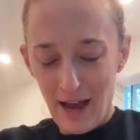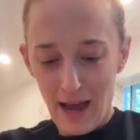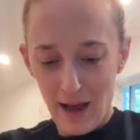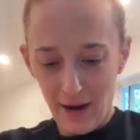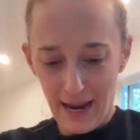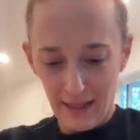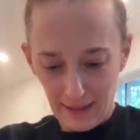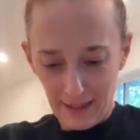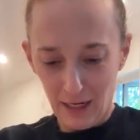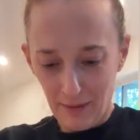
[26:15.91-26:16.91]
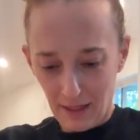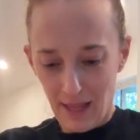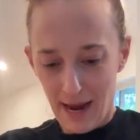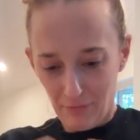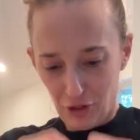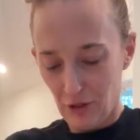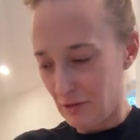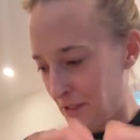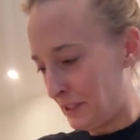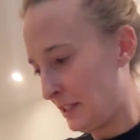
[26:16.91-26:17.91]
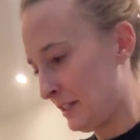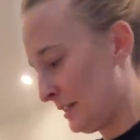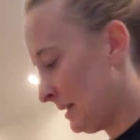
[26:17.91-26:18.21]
Okay, a little bit of lime juice,